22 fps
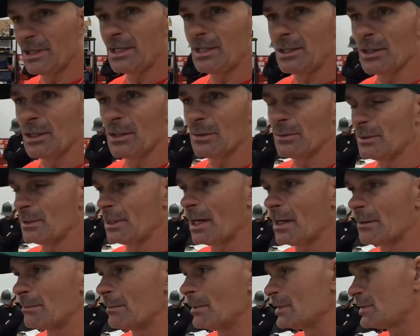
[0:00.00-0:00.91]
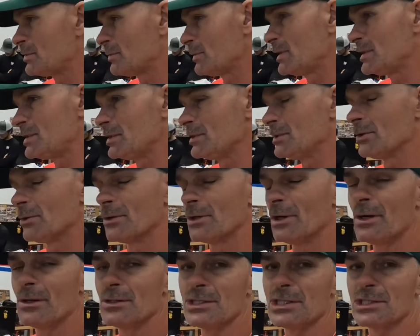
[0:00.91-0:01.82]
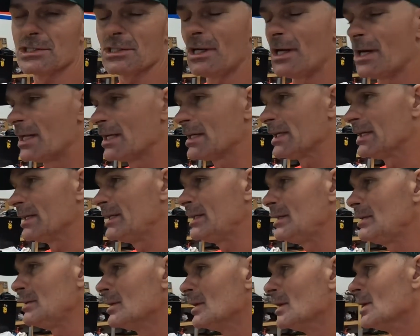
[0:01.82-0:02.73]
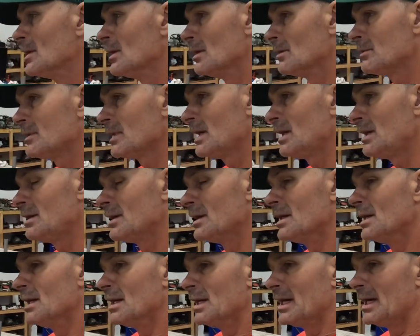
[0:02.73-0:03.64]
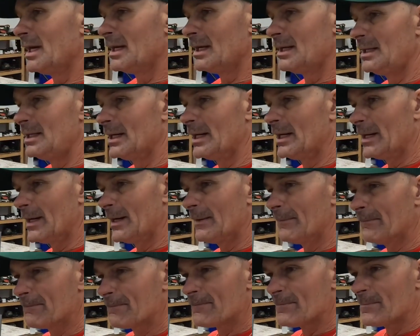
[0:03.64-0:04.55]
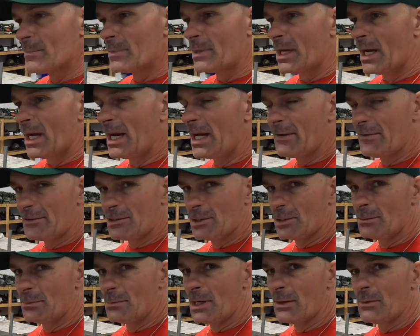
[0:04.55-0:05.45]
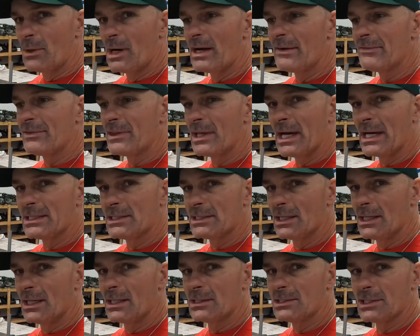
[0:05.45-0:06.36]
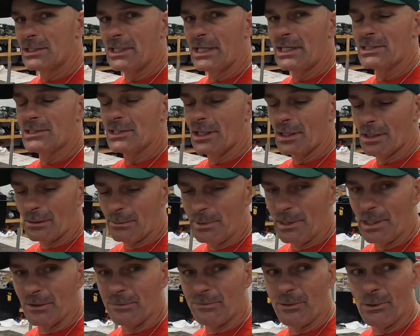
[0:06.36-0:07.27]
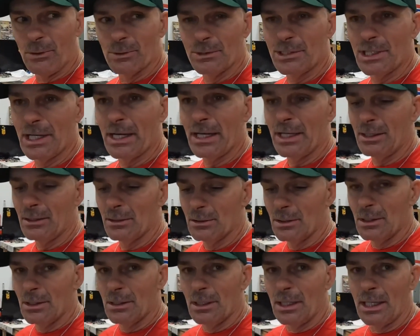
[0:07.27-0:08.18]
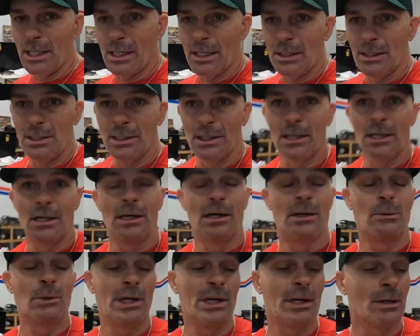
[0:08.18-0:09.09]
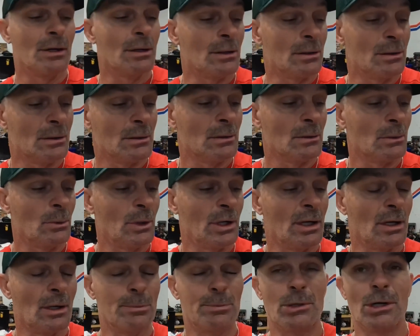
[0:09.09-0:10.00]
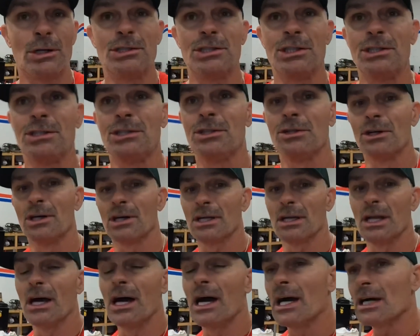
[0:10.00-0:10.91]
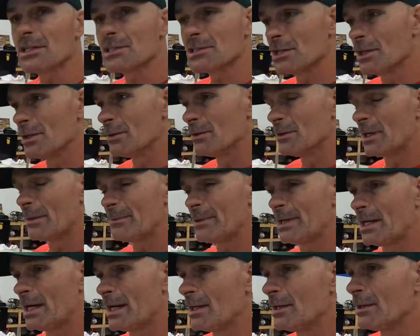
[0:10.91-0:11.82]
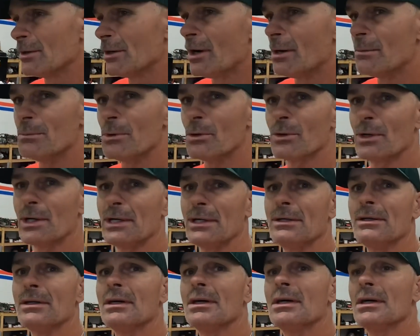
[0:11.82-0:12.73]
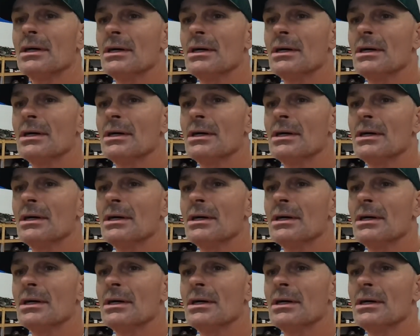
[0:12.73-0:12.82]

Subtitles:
video and not much wrenching going on, just a lot of cleaning. Okay, and I have told my wife that today's not gonna be a full day, and we are approaching 2 o'clock. So, and I've been out here all morning